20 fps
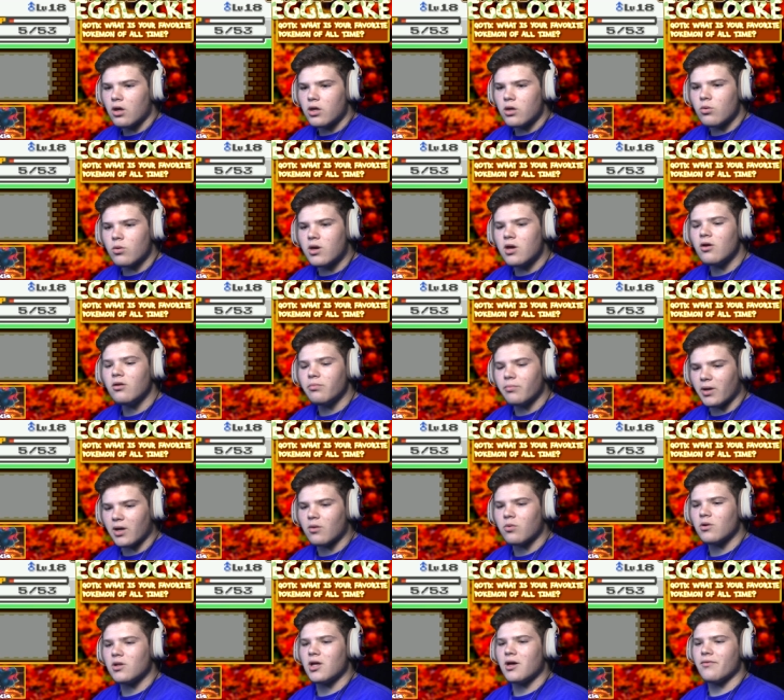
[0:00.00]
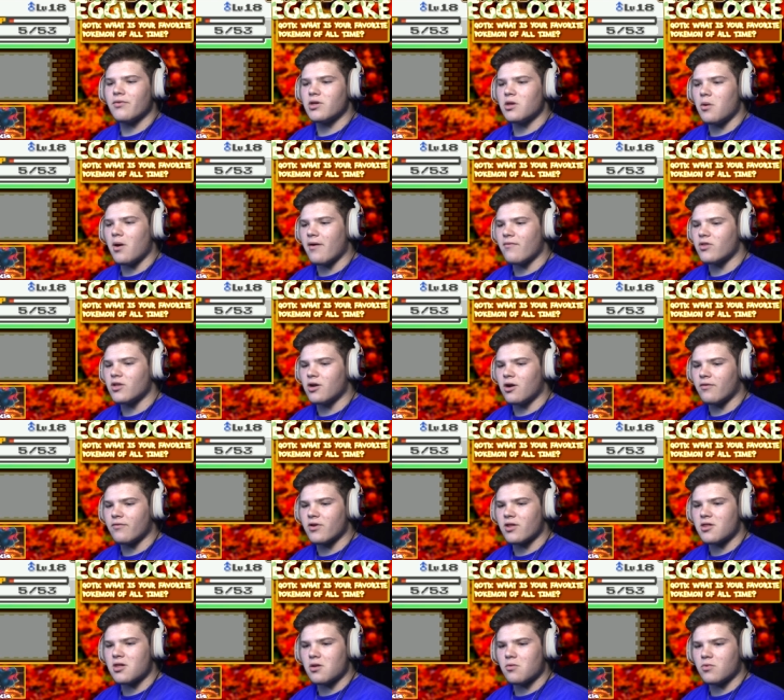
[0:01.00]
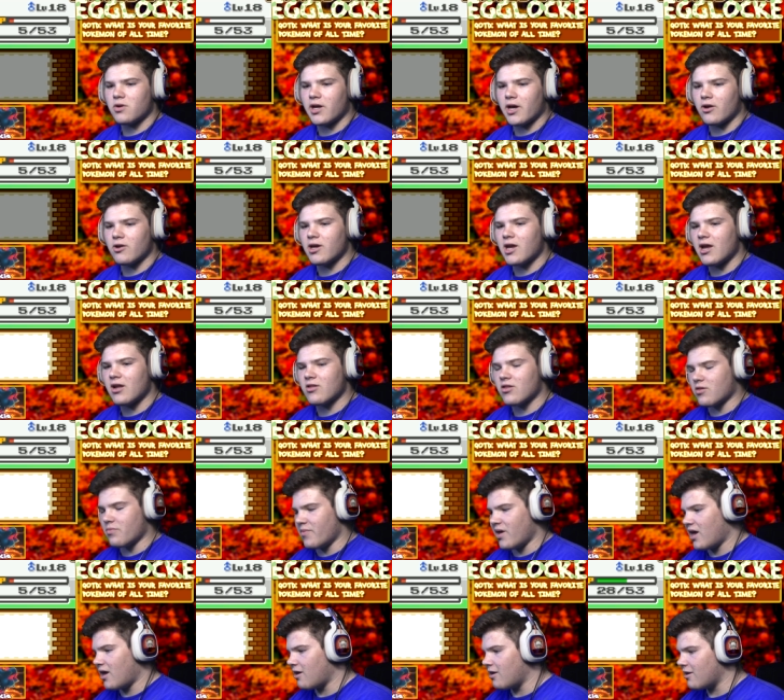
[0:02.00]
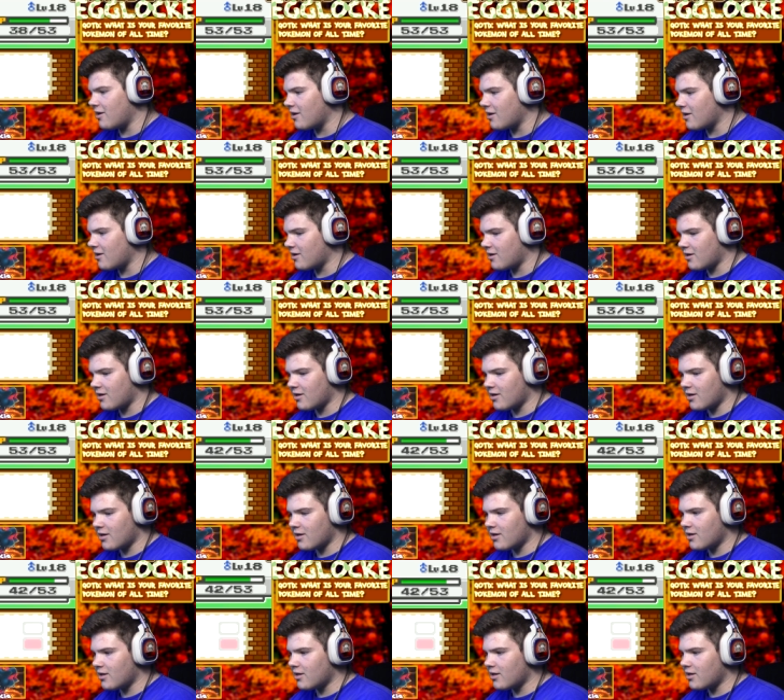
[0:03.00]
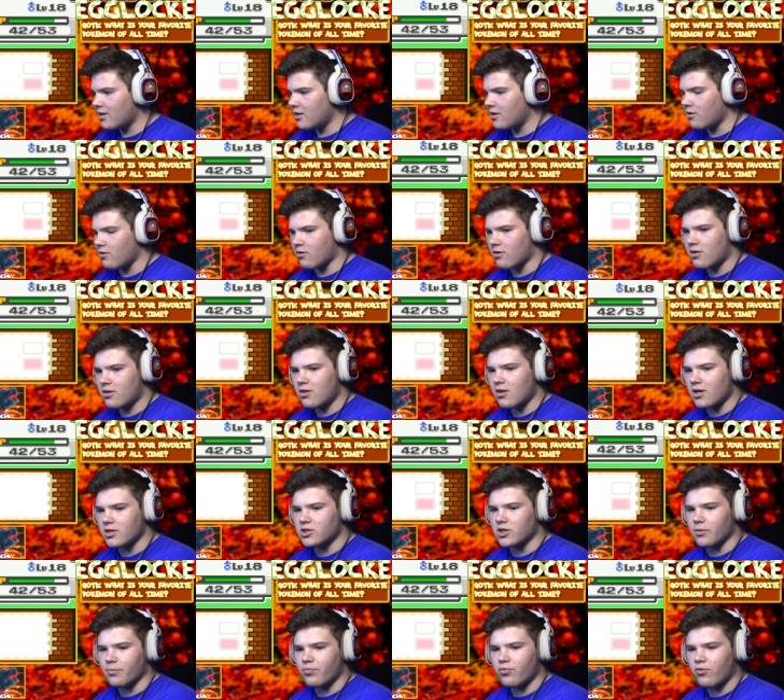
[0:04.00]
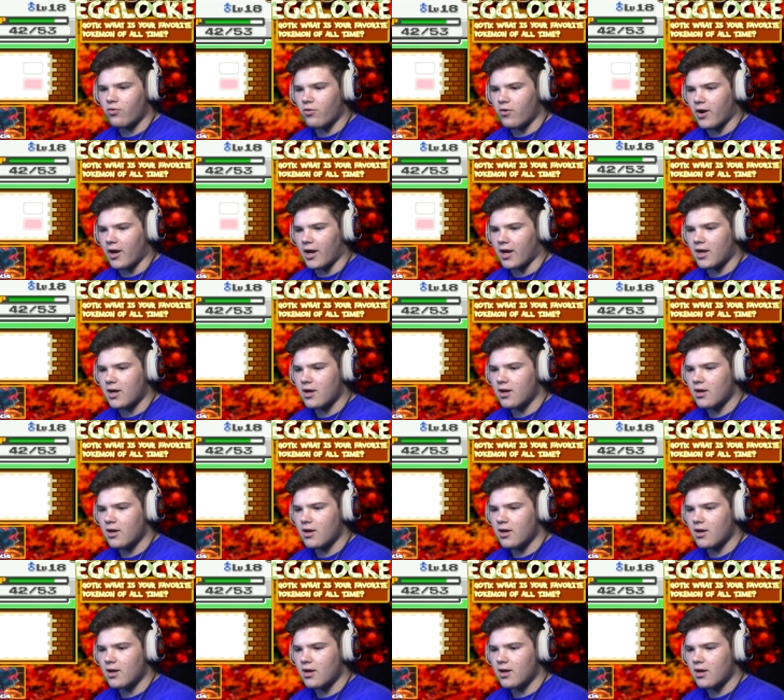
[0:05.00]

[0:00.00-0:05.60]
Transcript: You killed my Polava and you have the nerve to send one out against me. You're such a prick.